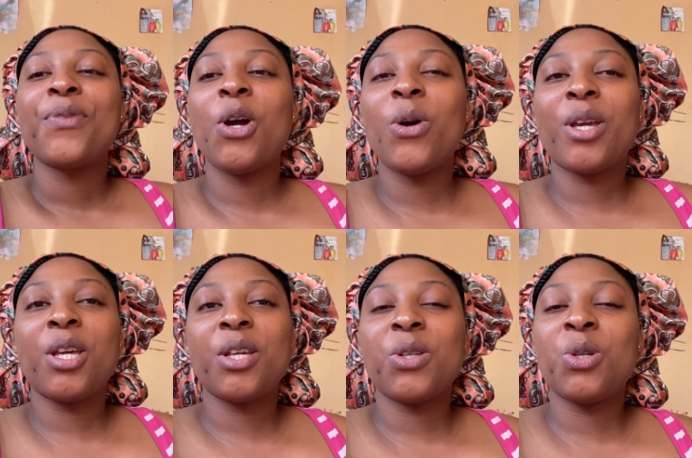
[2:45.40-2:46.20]

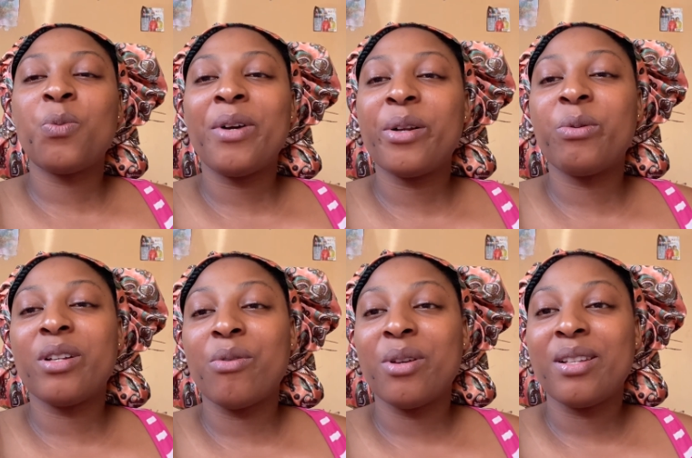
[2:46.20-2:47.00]
okay so back to what
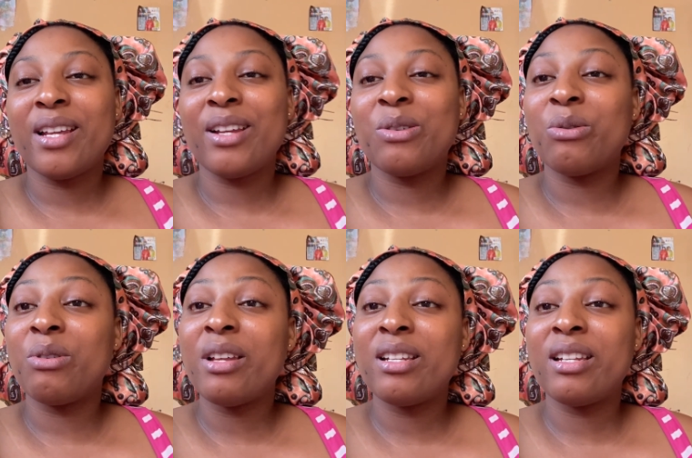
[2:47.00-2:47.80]
i was saying so
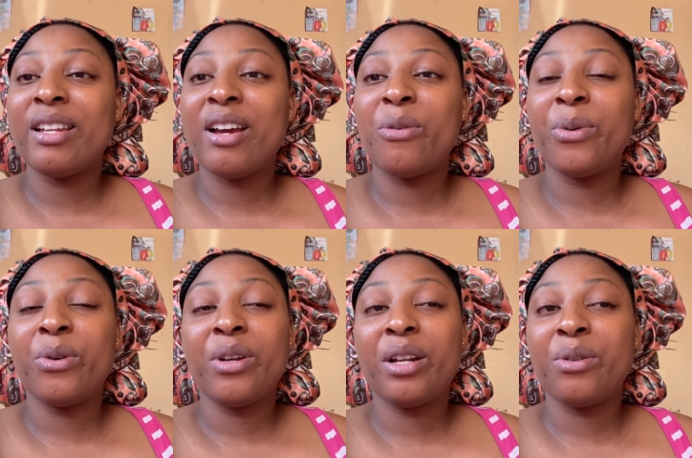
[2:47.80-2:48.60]
today is the day i'll be
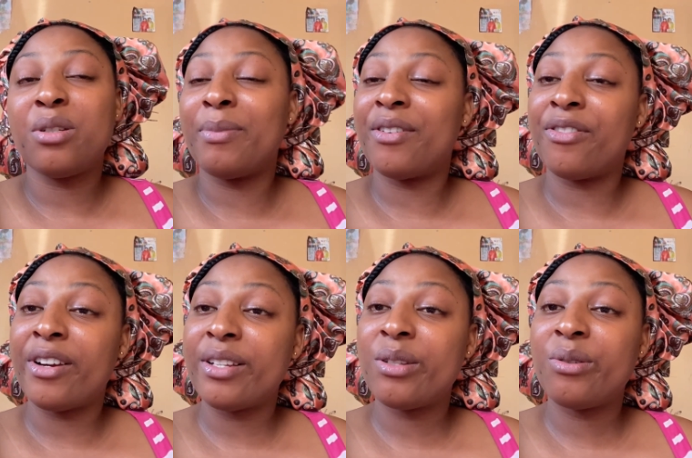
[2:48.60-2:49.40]
going out with my
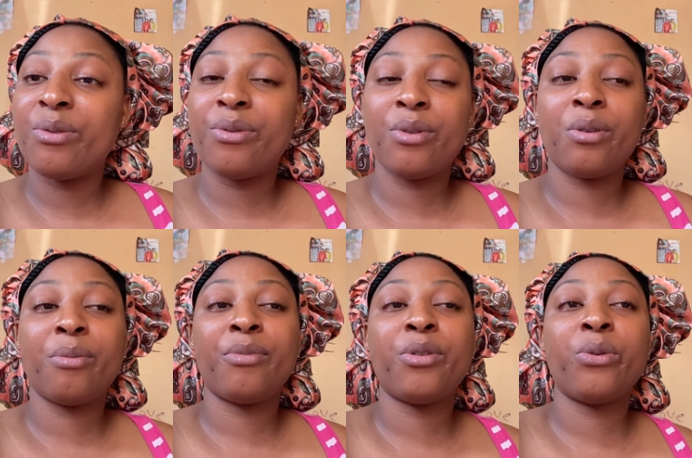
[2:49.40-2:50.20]
friends
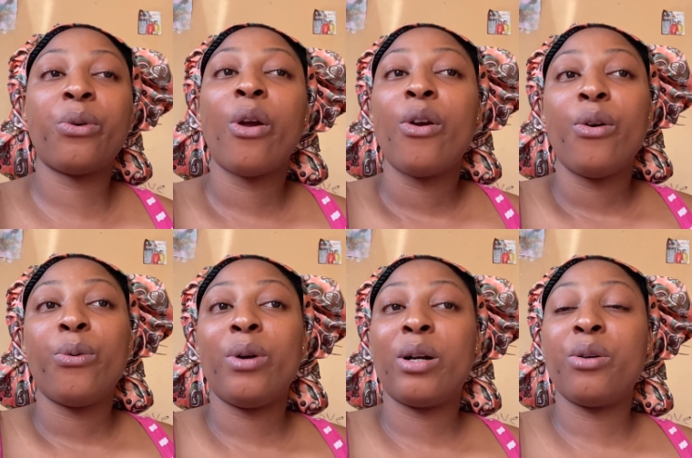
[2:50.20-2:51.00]
um you know
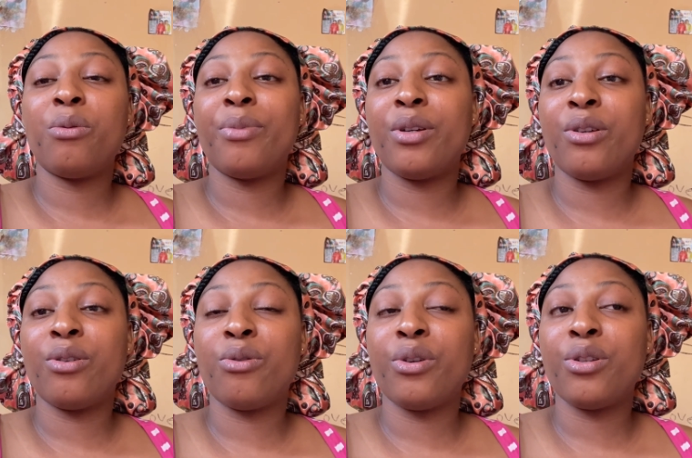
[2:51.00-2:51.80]
we are going to be
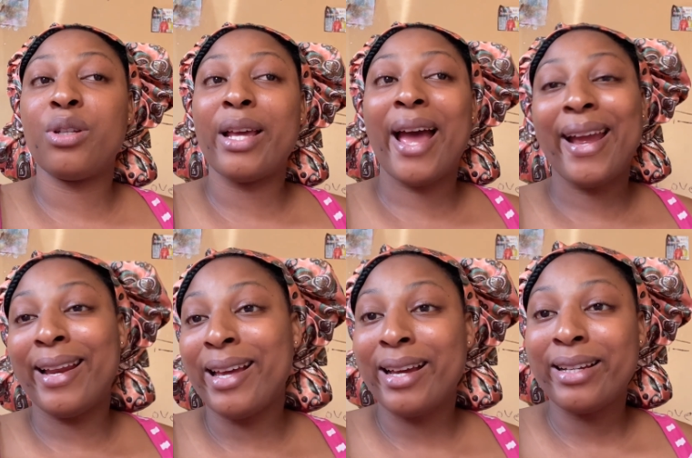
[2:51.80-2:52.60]
going to the
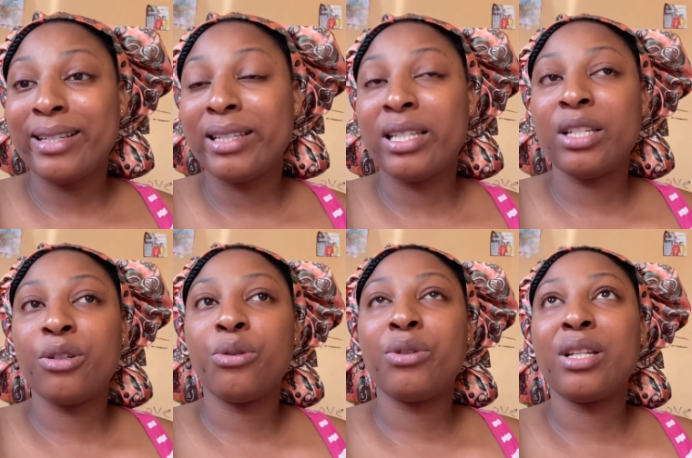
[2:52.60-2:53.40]
island you
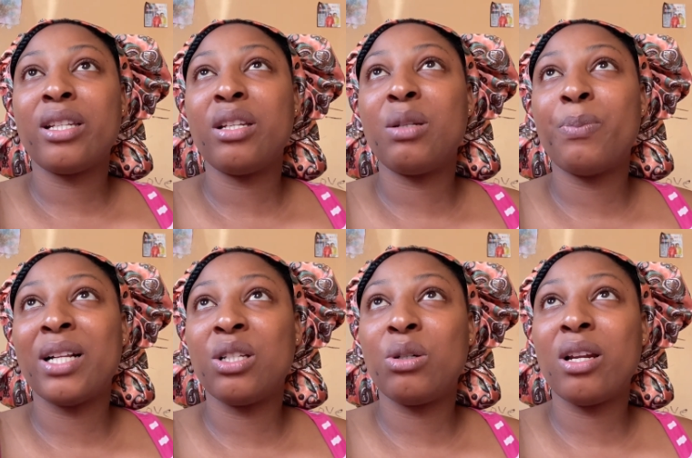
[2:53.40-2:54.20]
know there's this
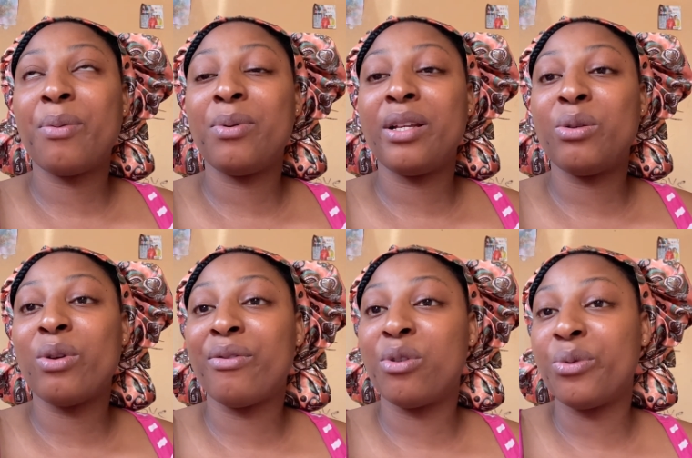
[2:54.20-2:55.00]
particular place we
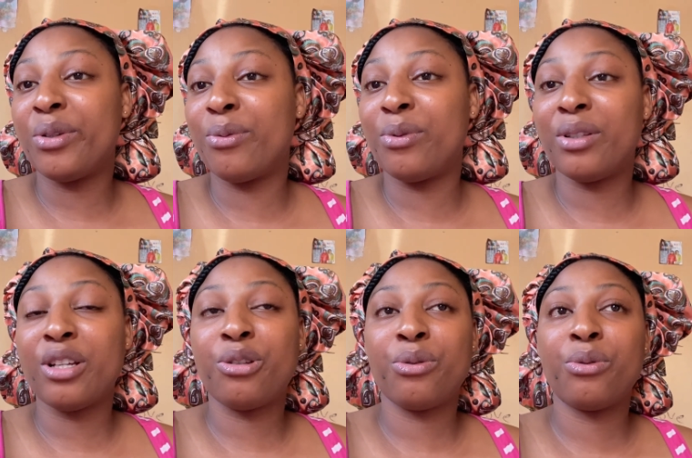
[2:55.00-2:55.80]
have always
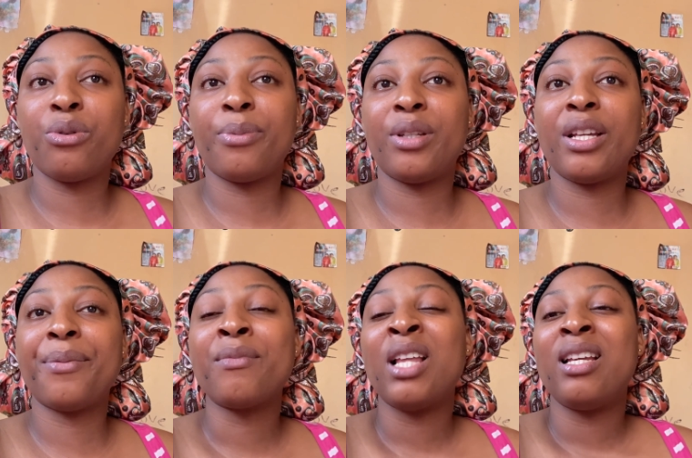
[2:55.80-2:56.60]
wanted to go but then
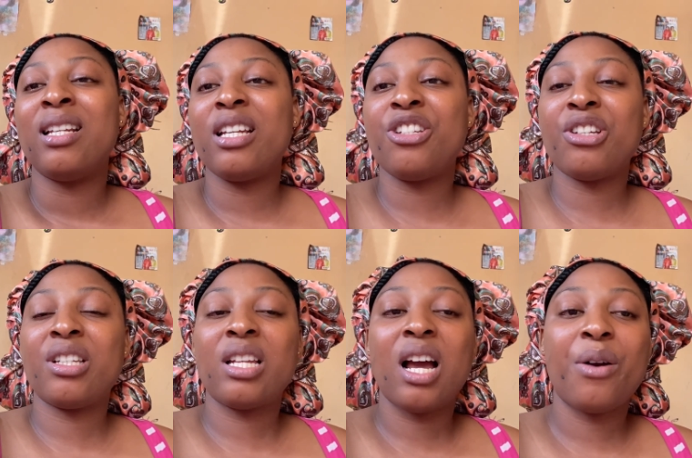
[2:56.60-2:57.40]
let's
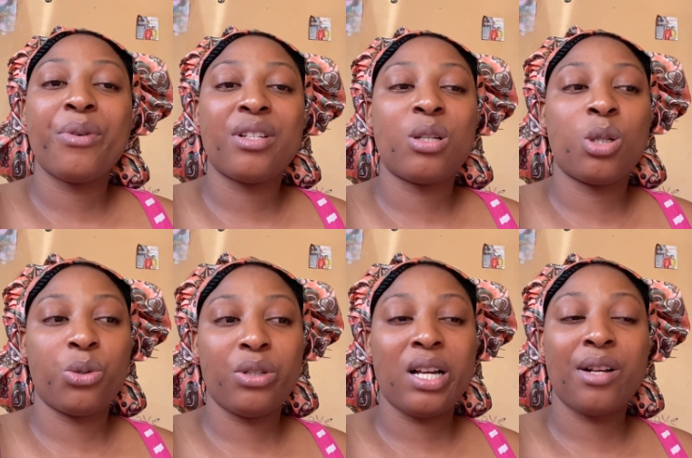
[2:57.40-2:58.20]
just see how it
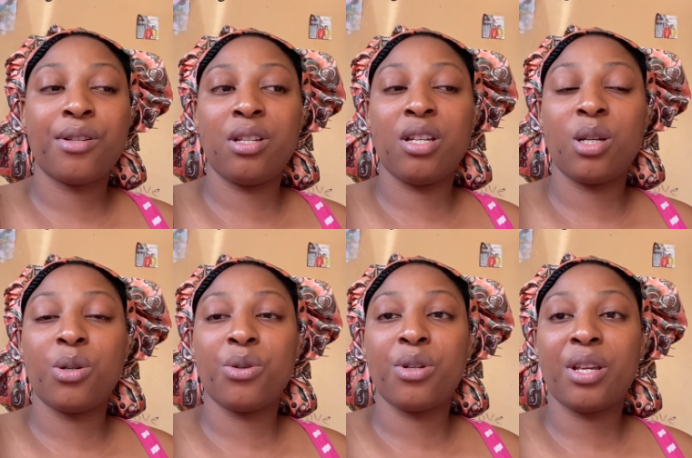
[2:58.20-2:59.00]
goes how today
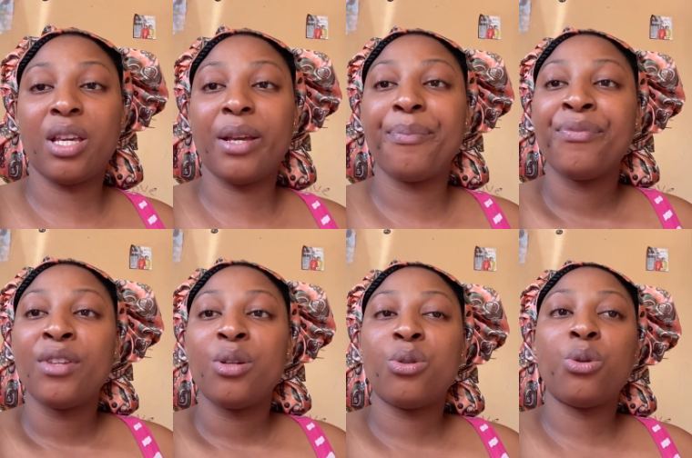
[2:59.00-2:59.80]
goes okay
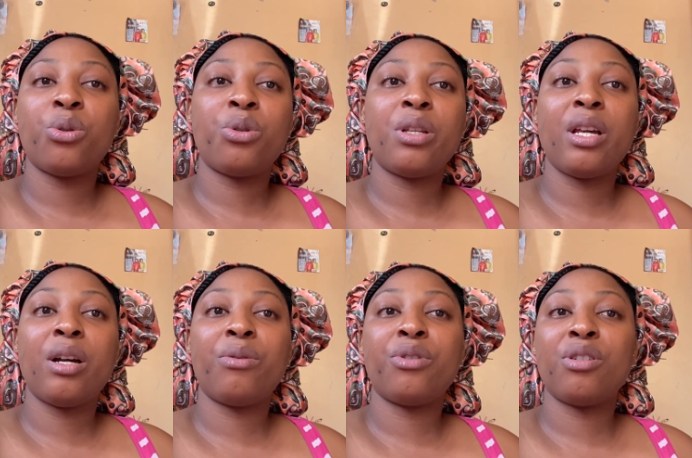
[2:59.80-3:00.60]
so today
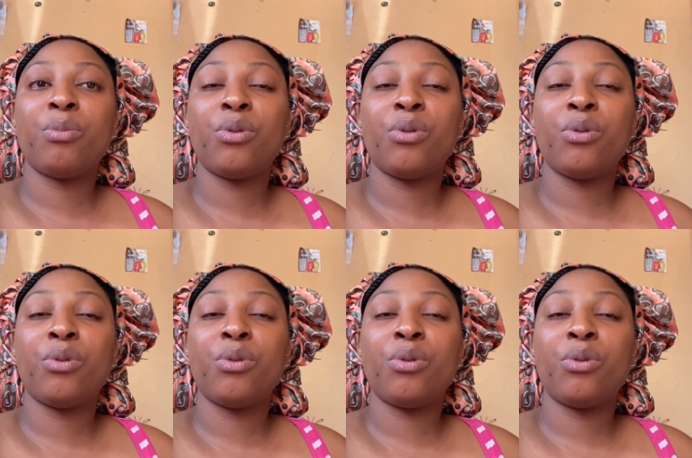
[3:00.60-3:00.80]
i'll just be